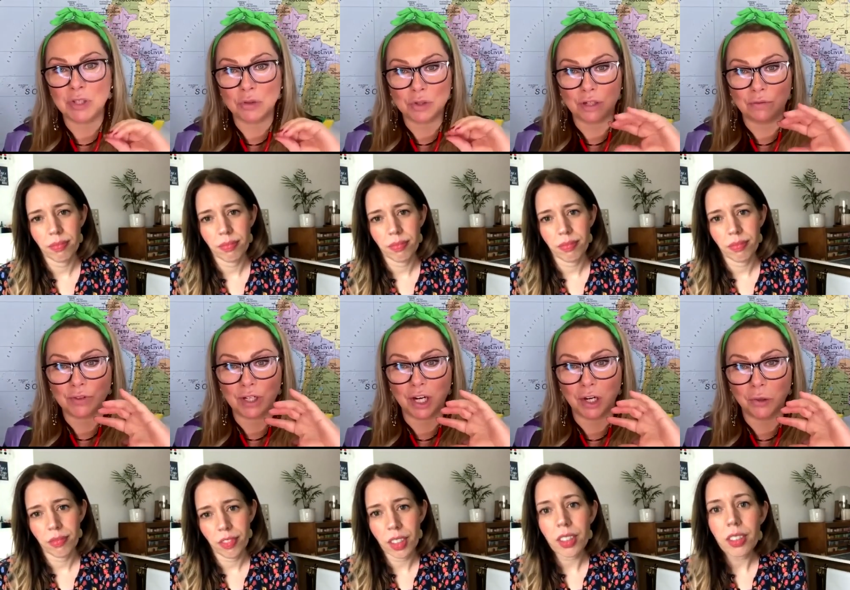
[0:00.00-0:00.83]
Speaker 1: sort of,
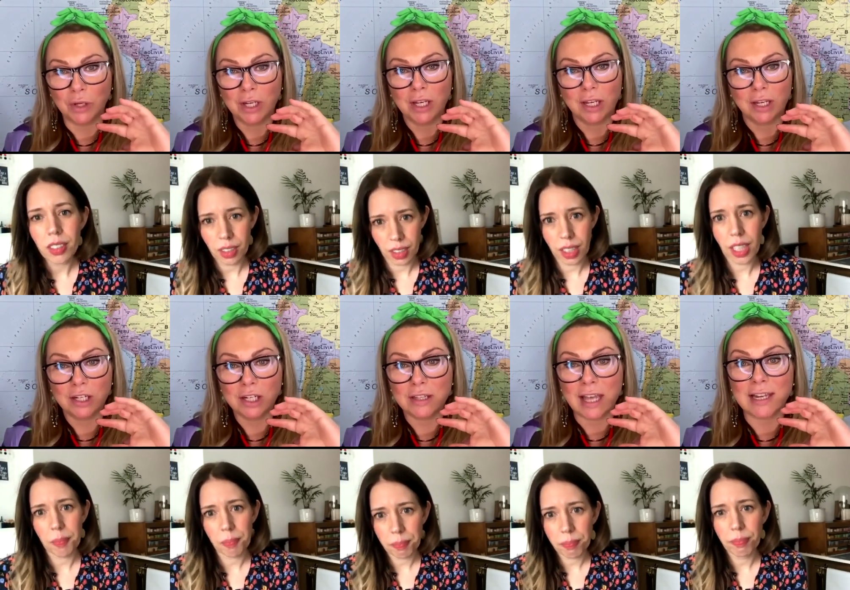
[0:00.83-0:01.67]
you know, yeah.
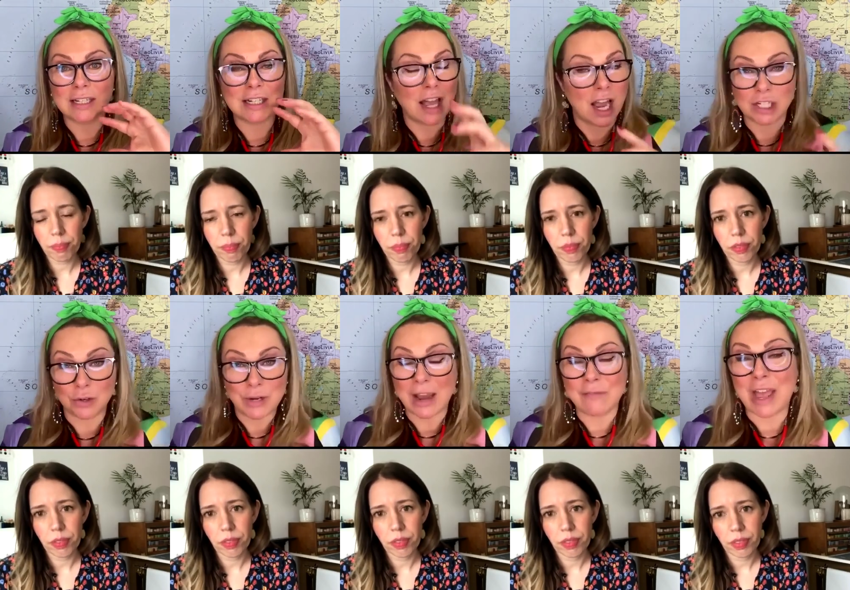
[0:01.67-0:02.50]
like I
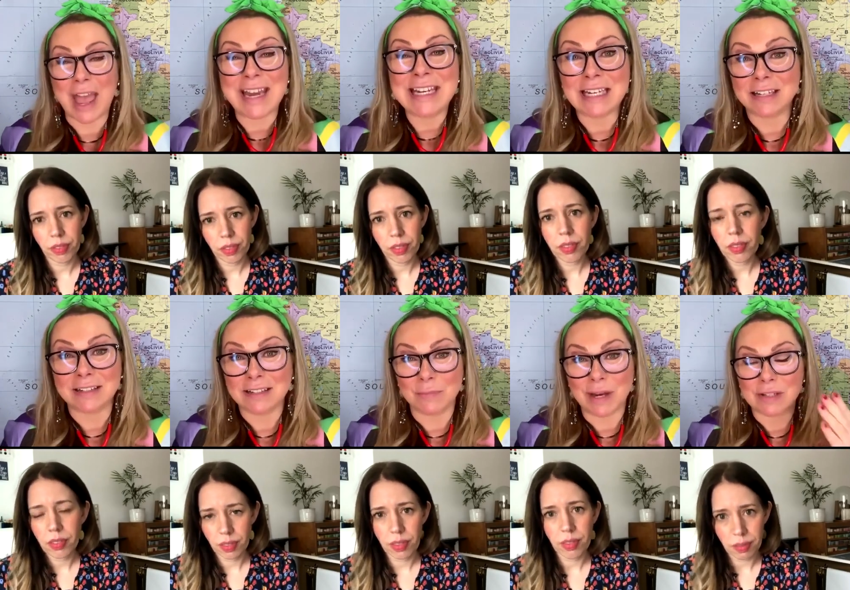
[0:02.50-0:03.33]
don't have
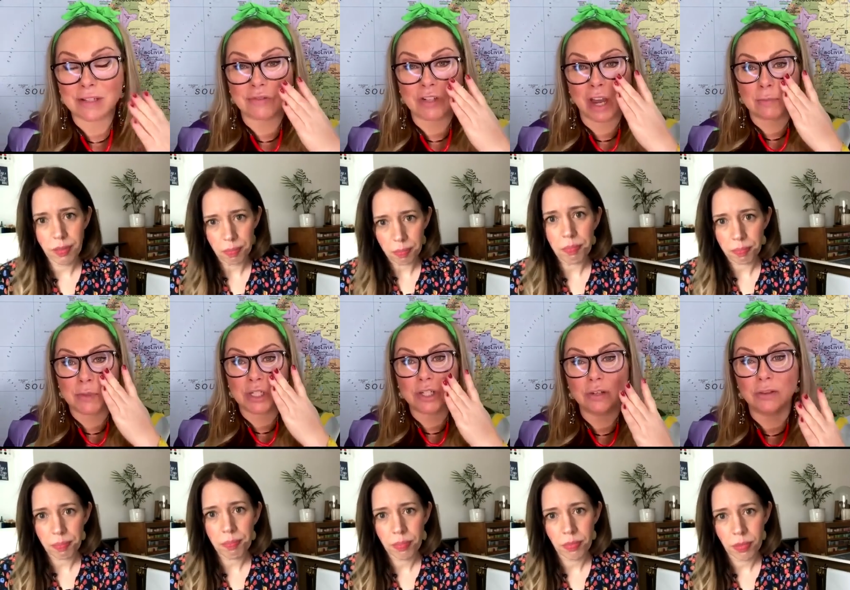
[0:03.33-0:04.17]
endless amounts of time mm-hmm.
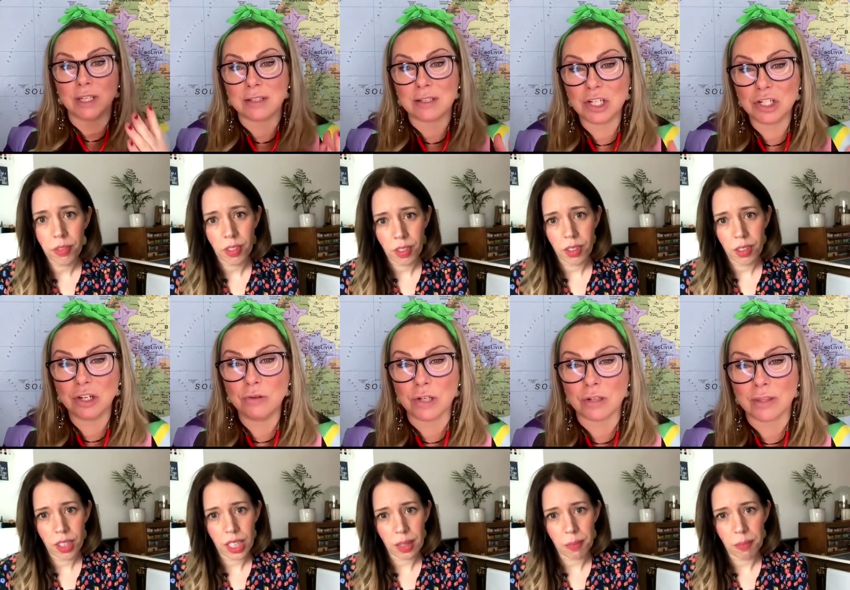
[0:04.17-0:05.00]
to do this. Did
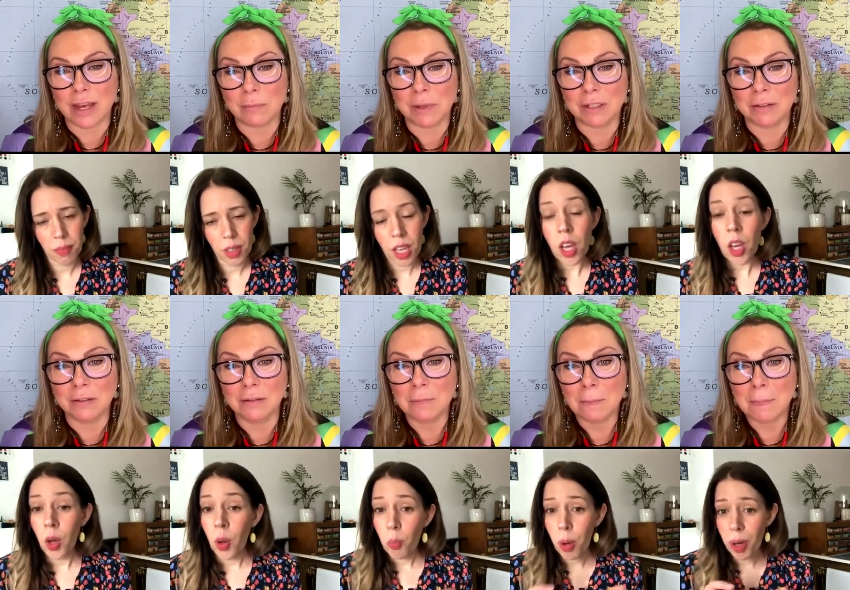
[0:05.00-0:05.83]
you do that, Emma?
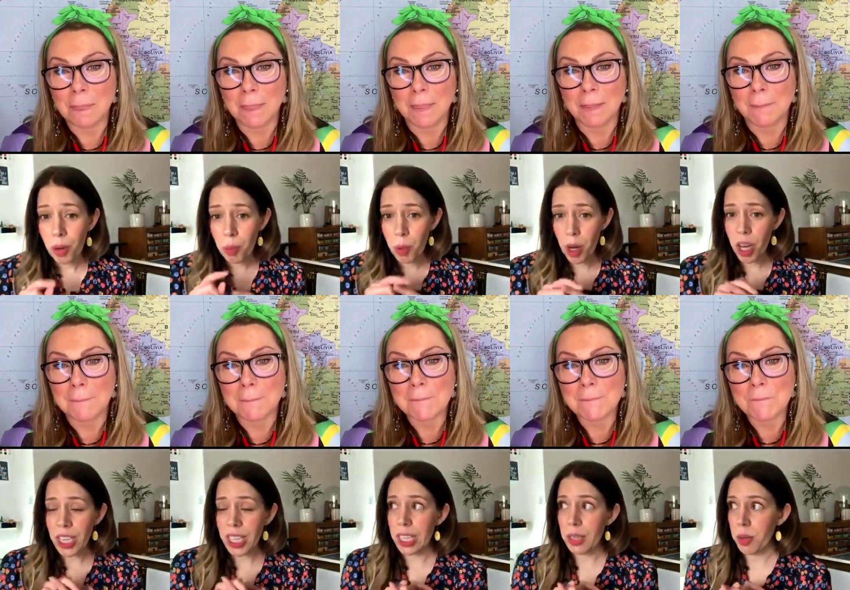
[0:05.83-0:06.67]
Speaker 2: Well, what
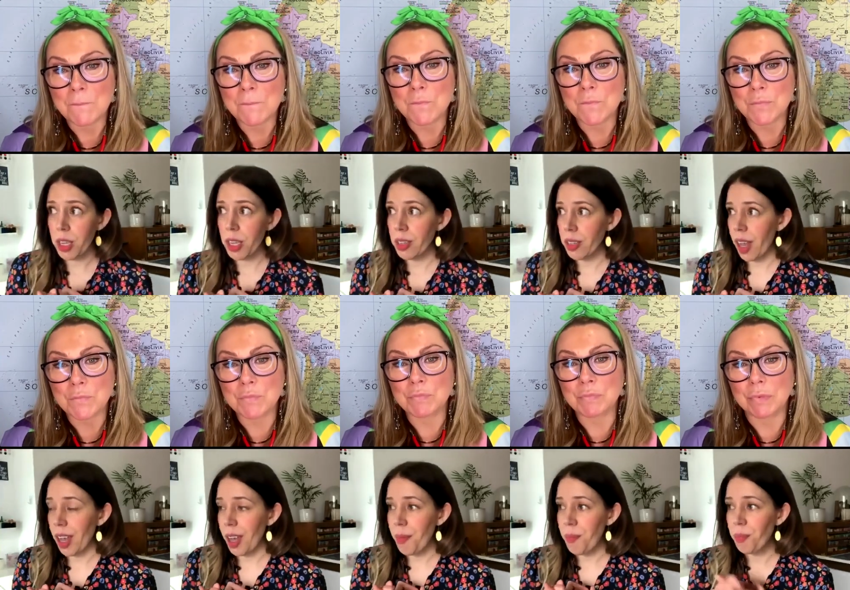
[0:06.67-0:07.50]
I did was
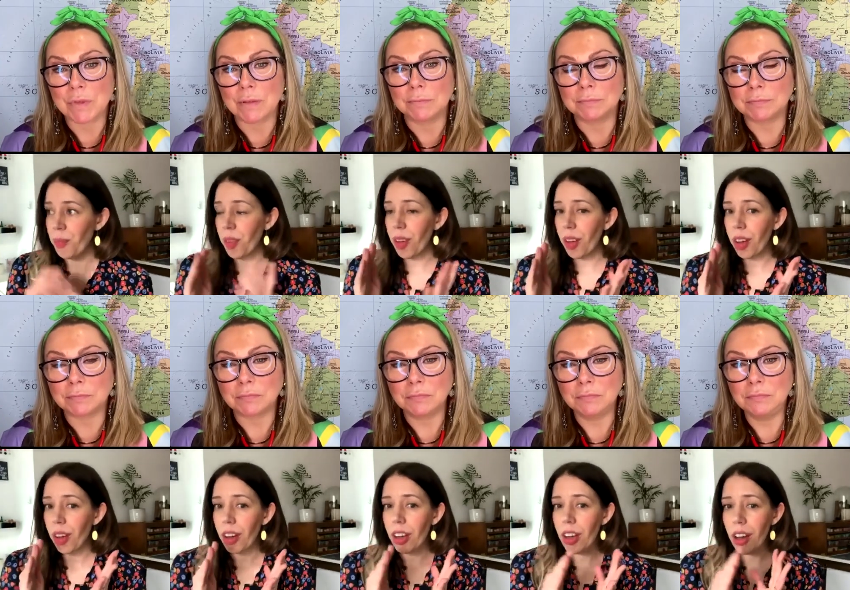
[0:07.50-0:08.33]
um,
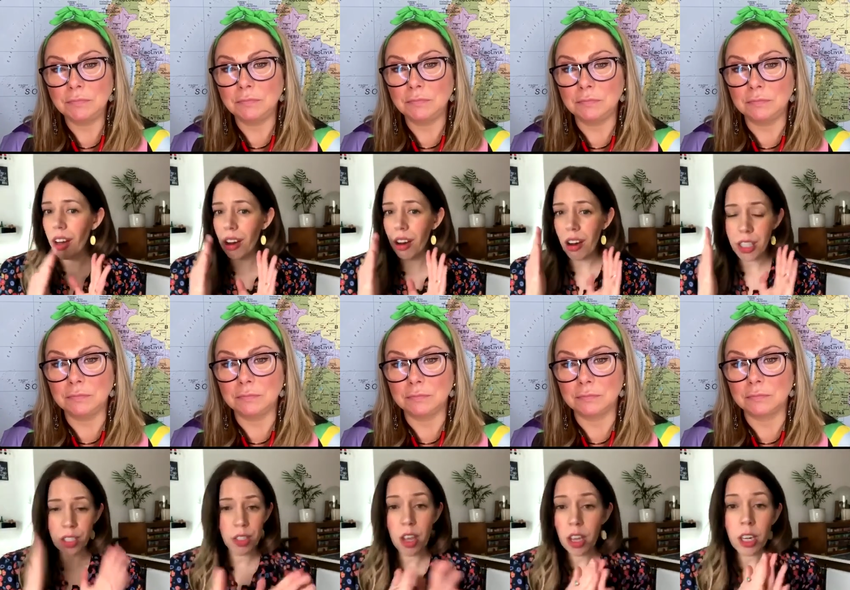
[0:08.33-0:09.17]
I,
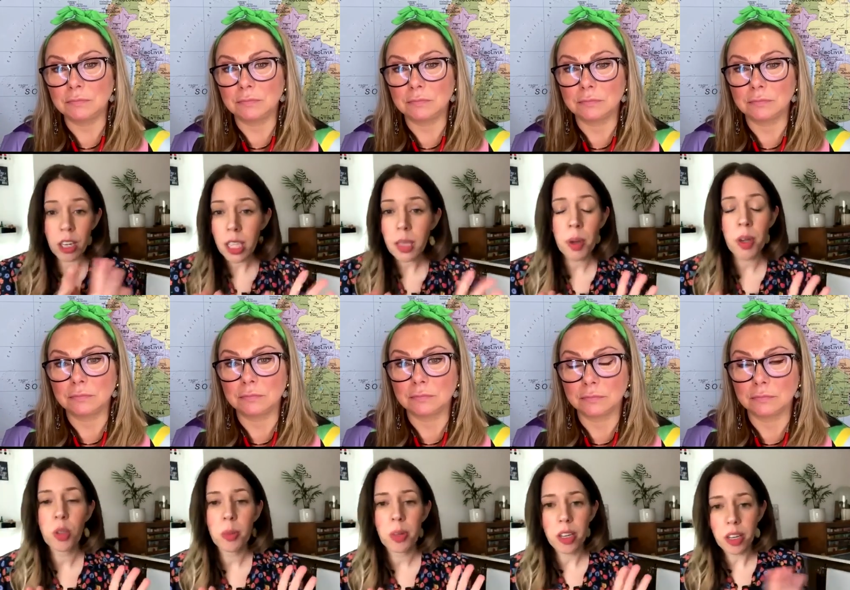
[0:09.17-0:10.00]
I closed my
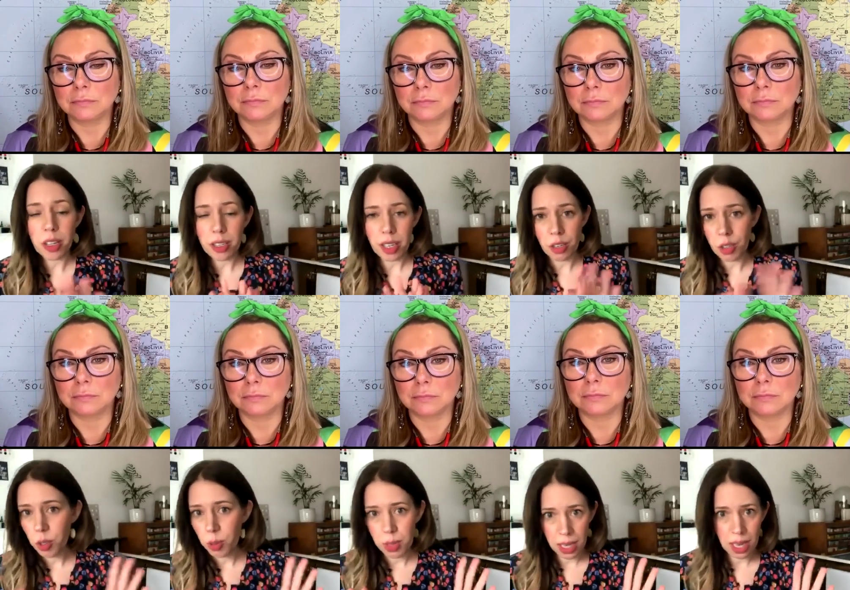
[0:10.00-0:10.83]
order books and I
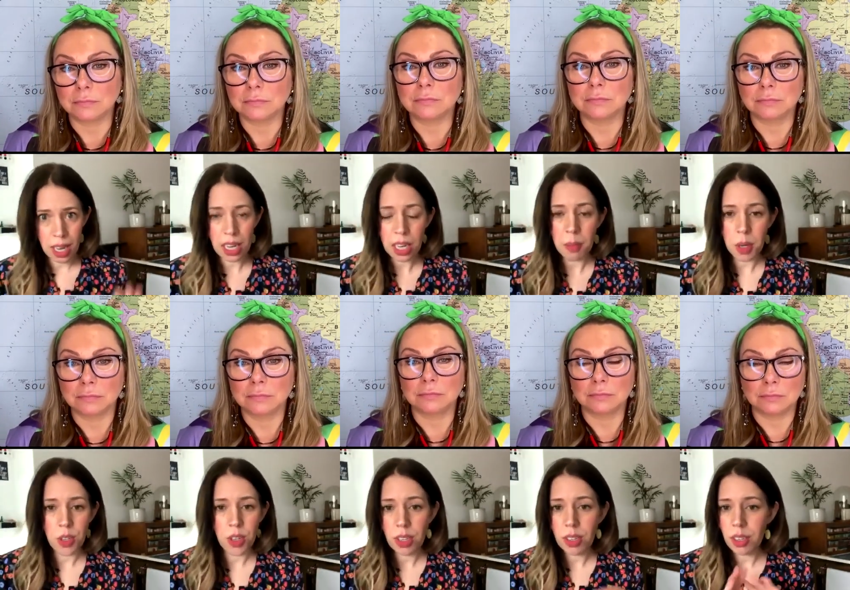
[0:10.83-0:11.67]
stopped taking any
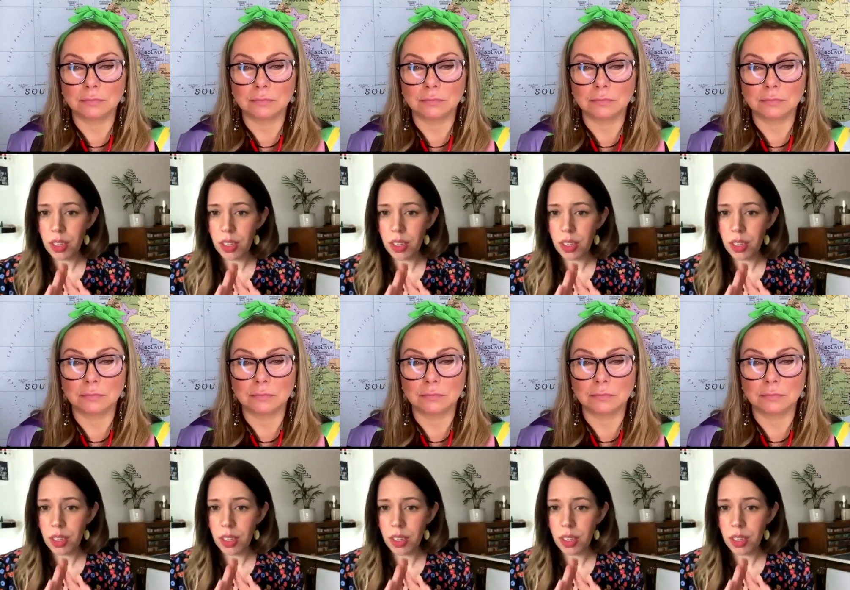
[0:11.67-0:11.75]
commissions.